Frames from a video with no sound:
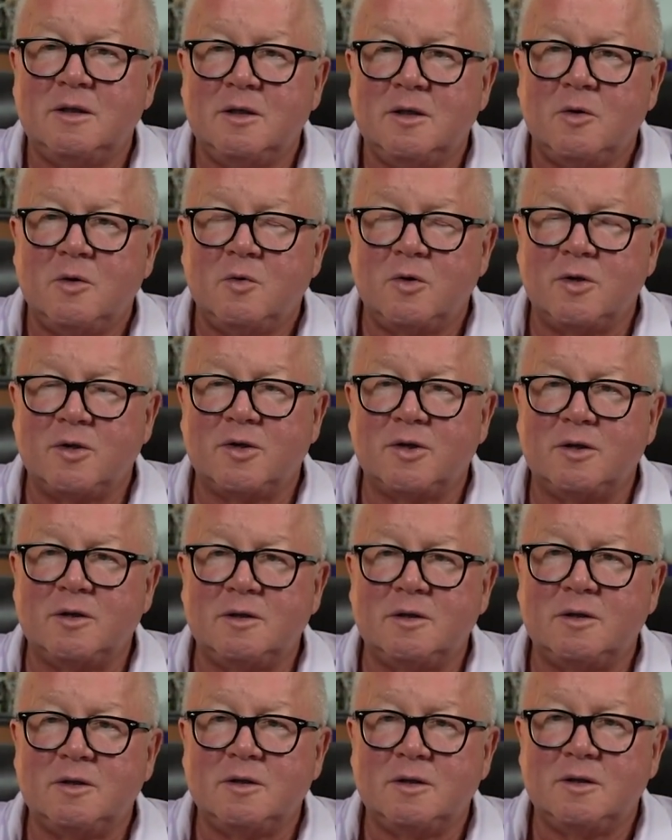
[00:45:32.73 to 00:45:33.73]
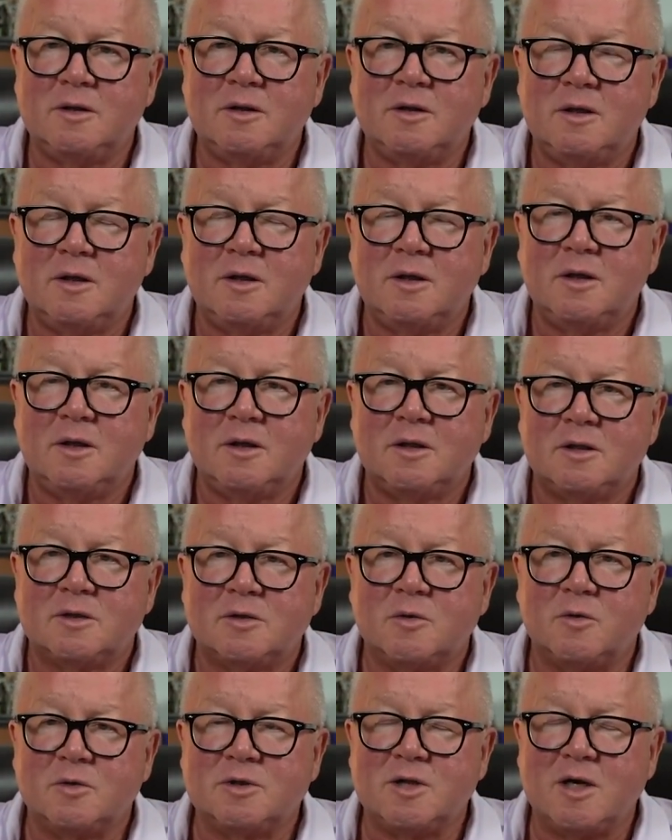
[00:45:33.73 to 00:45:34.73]
with it. So
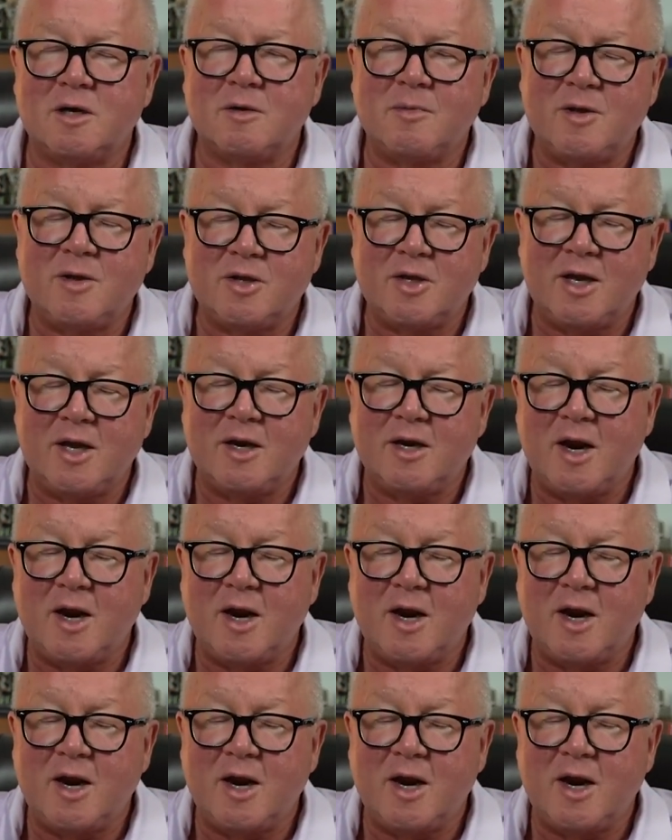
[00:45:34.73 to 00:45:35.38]
we'll talk about that. A